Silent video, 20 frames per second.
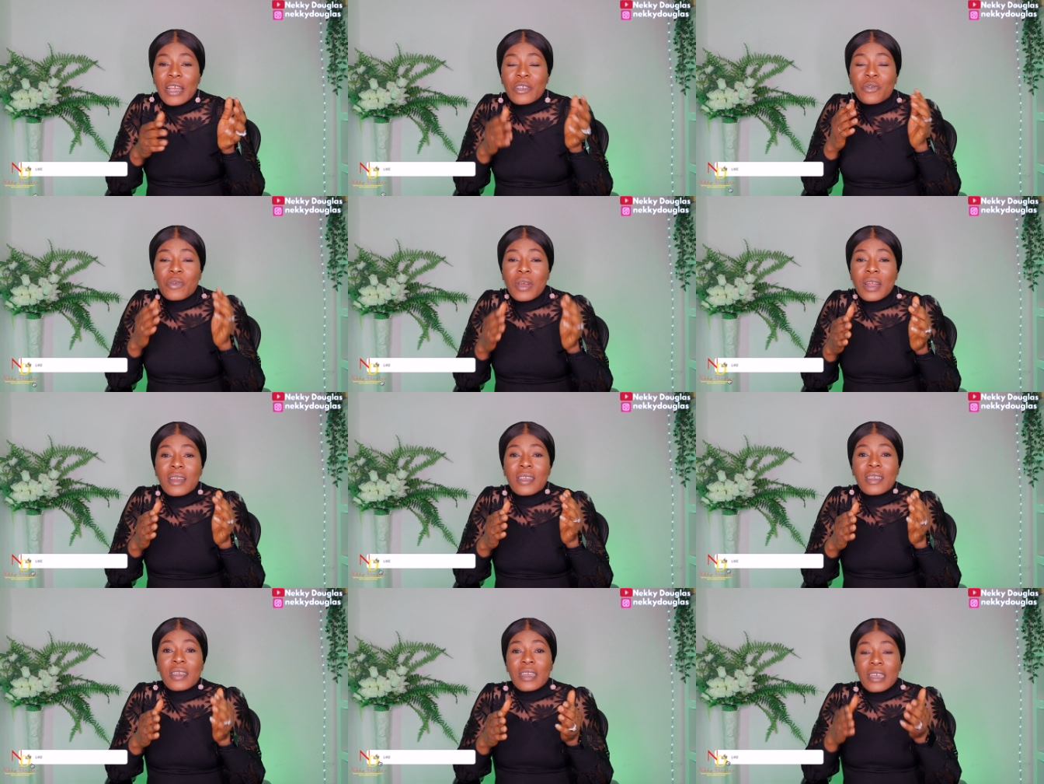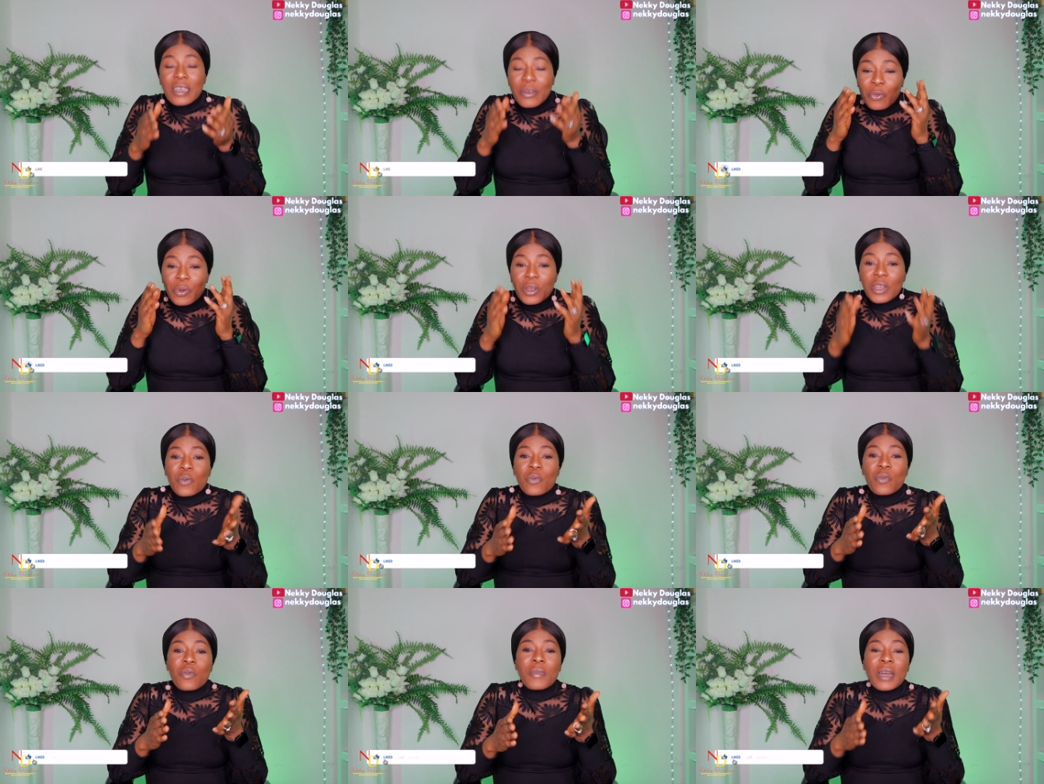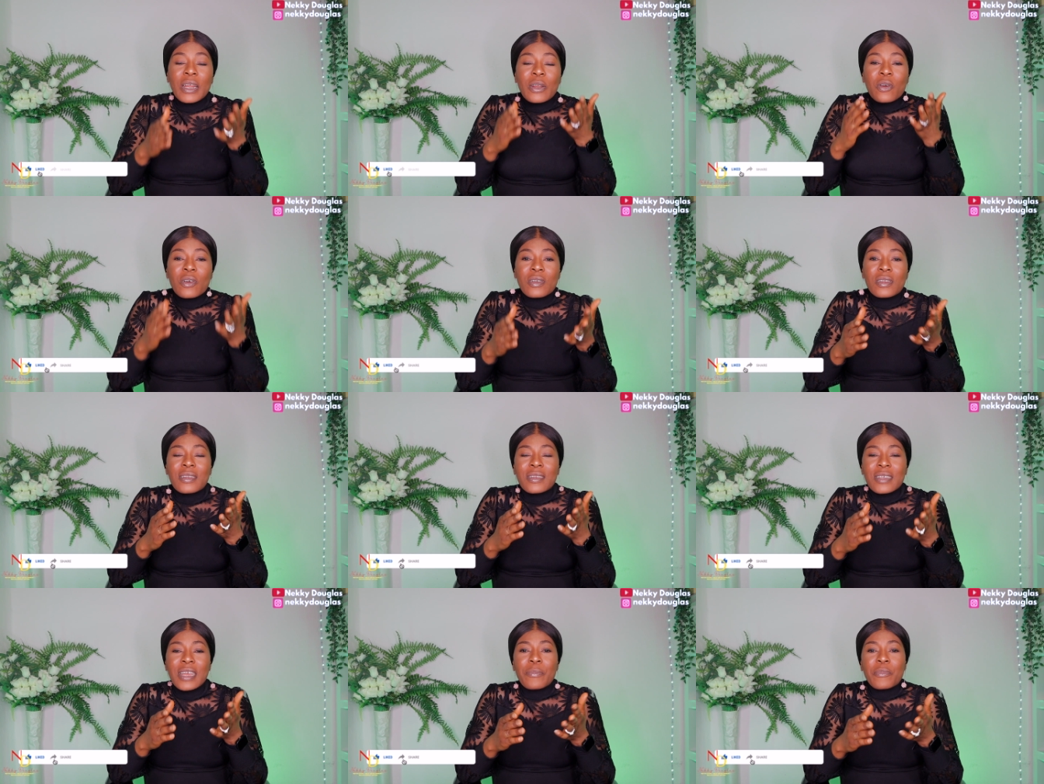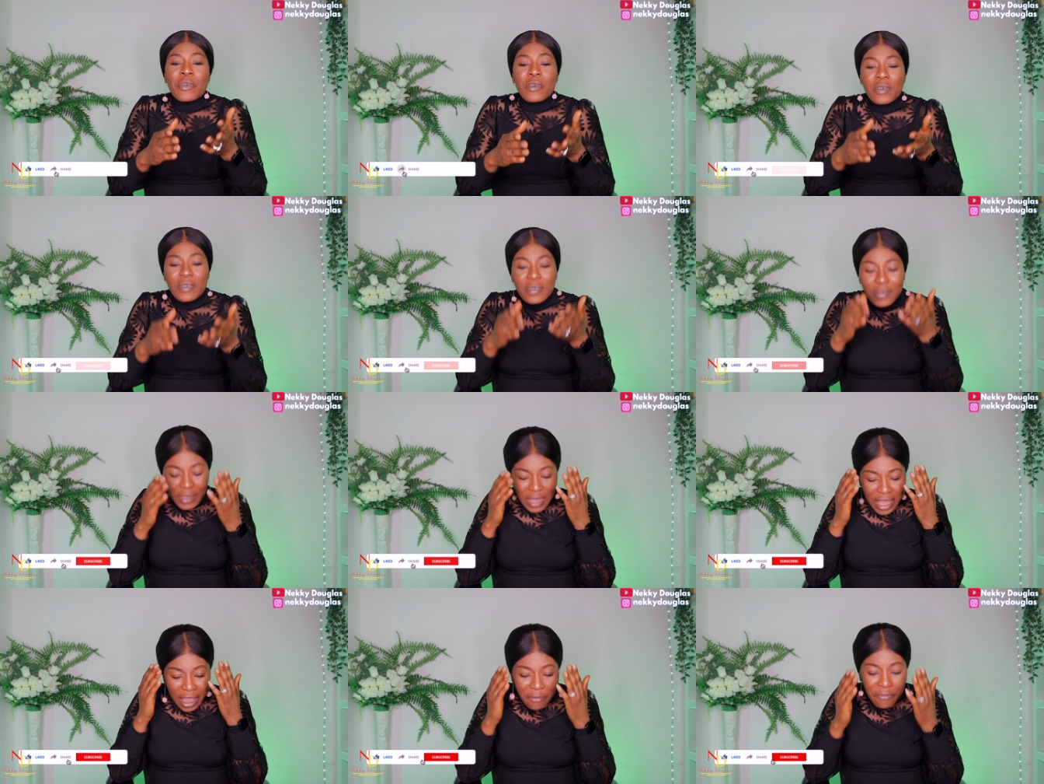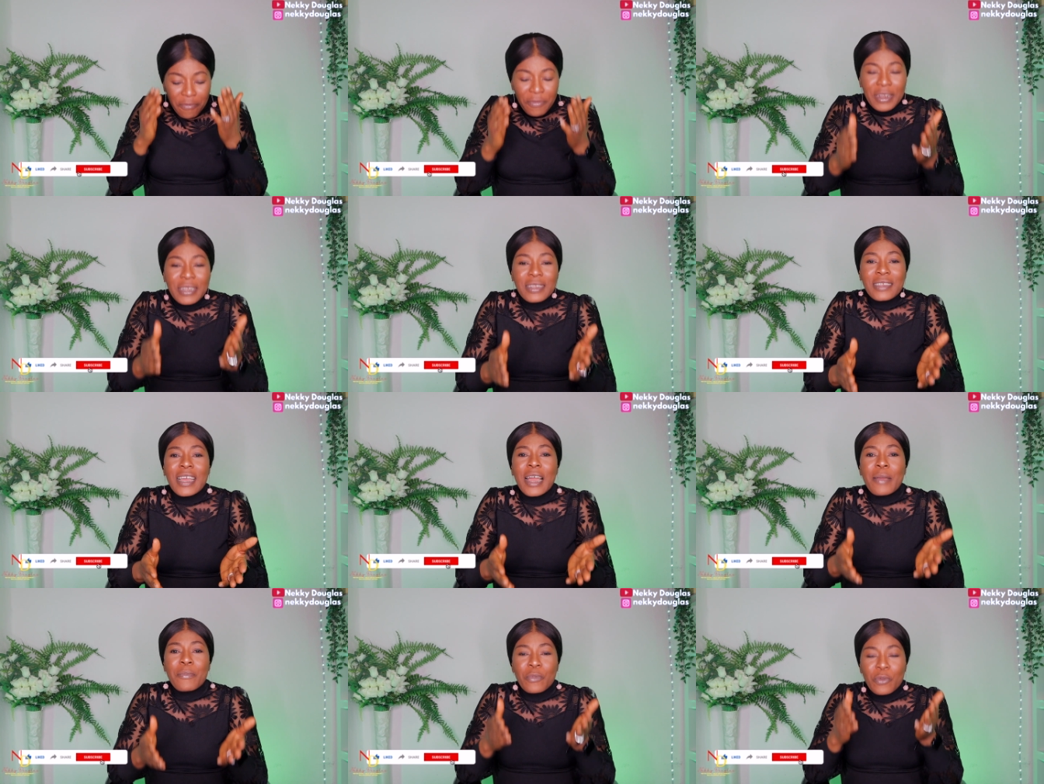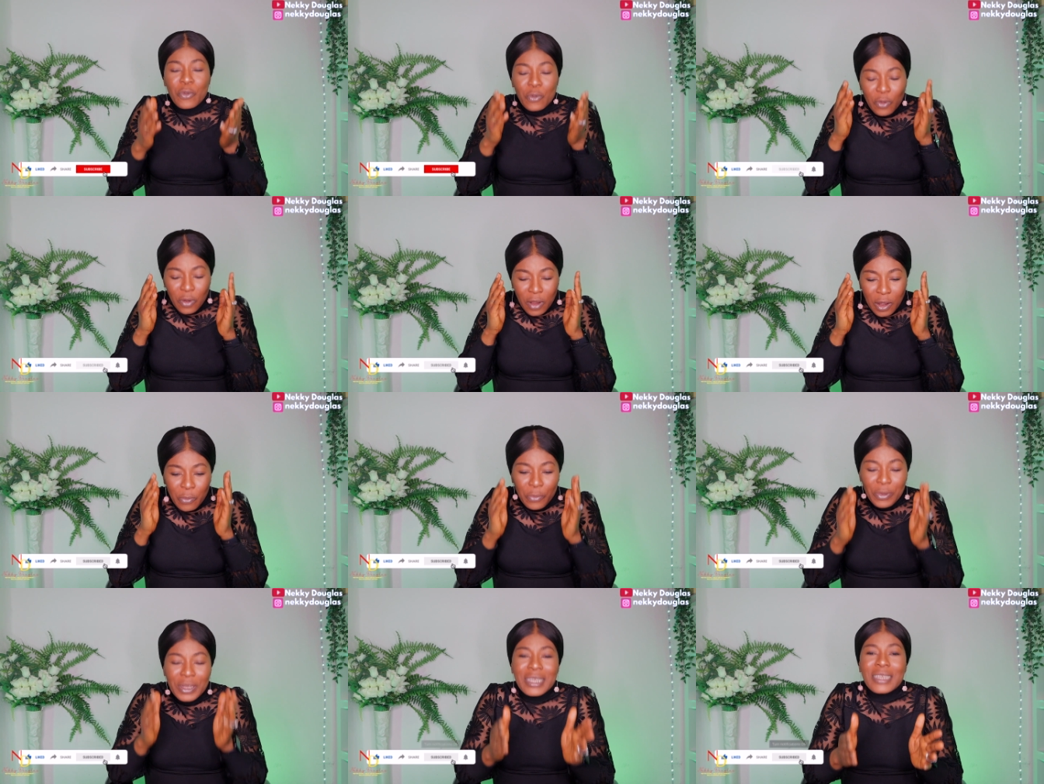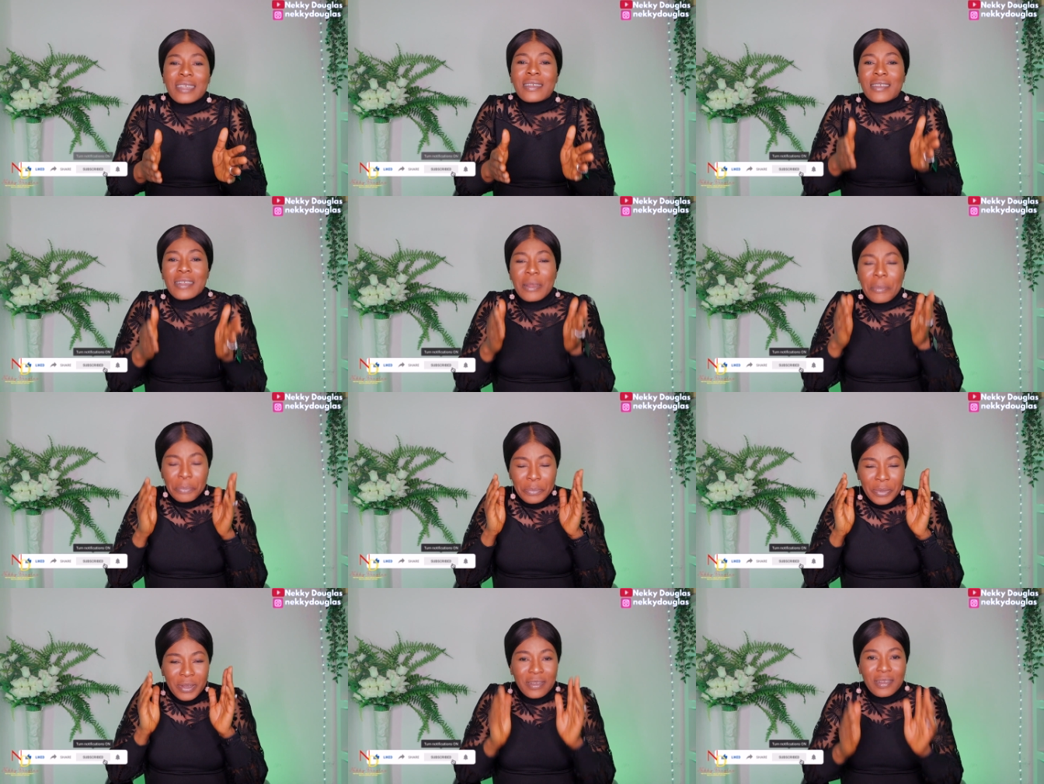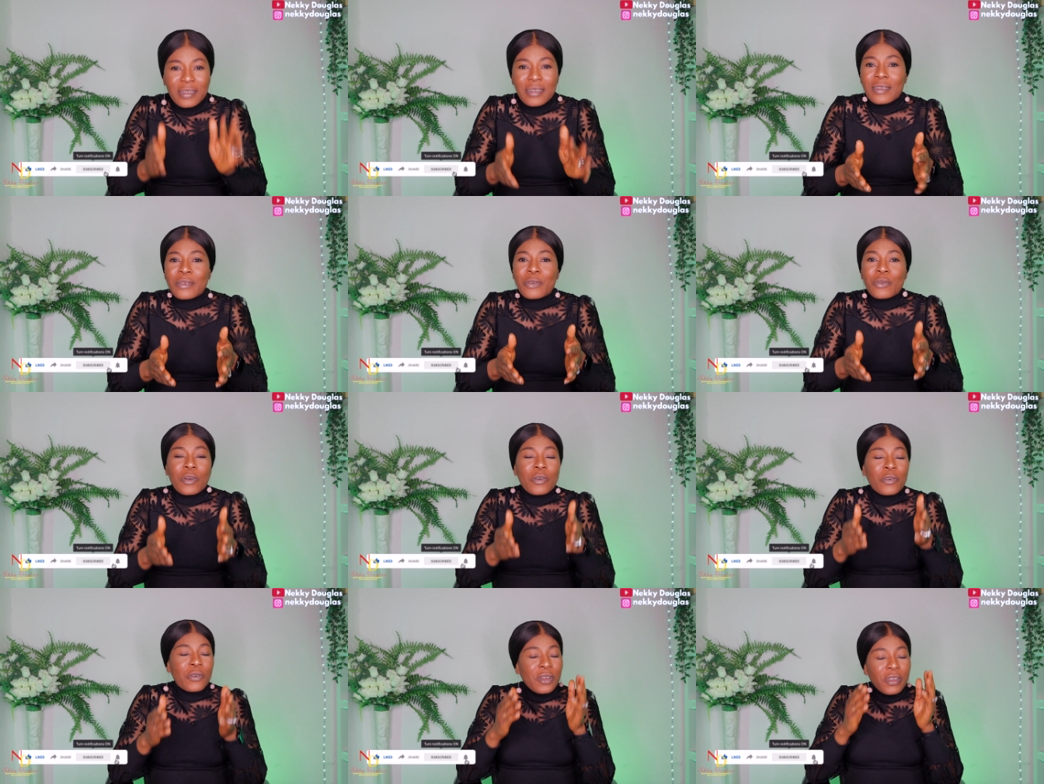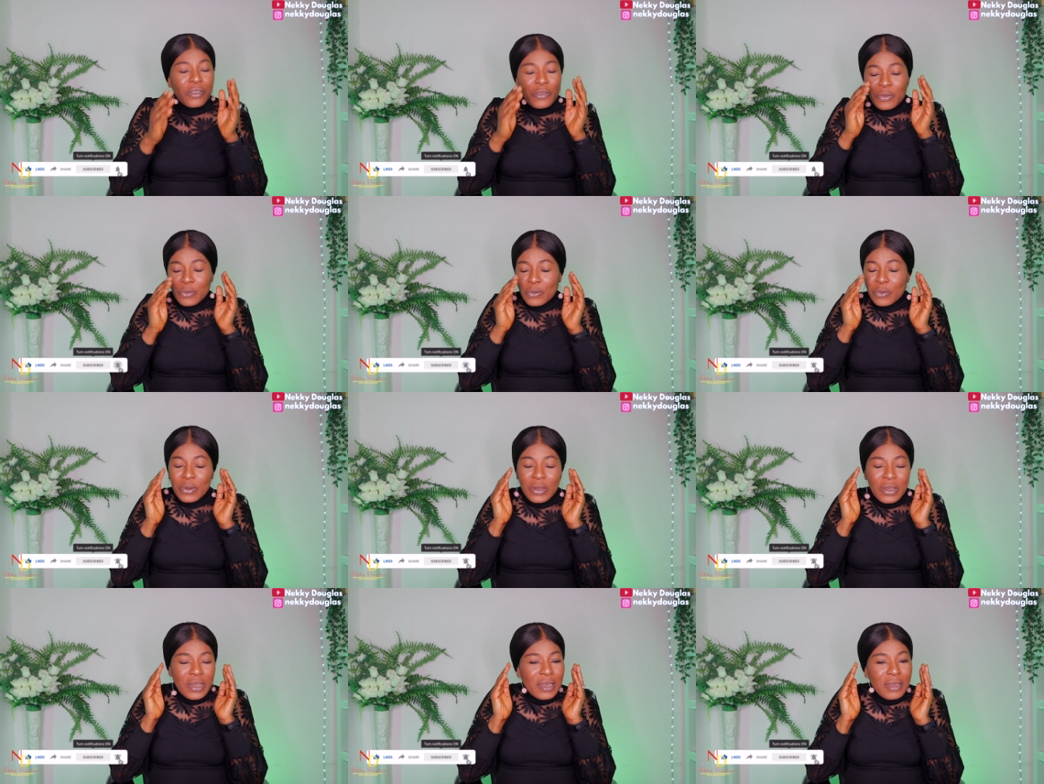actually with a woman all the time because every time you are with the same person you are going to